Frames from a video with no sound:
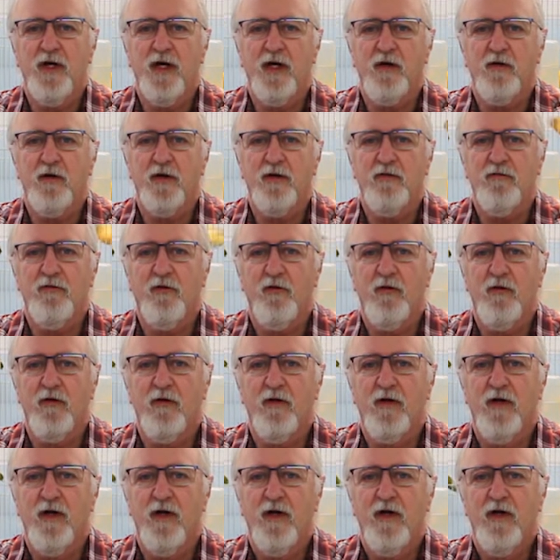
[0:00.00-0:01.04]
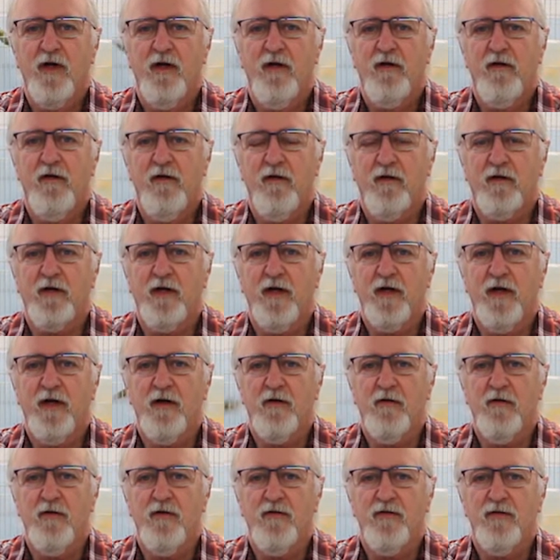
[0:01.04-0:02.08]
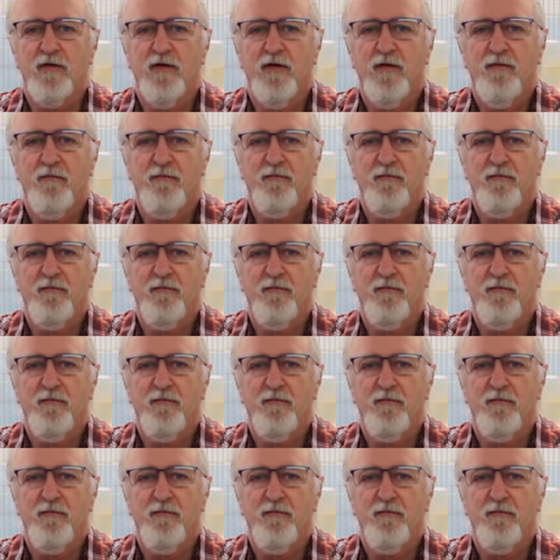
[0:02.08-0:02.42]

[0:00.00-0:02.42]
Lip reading: caring for their canaries.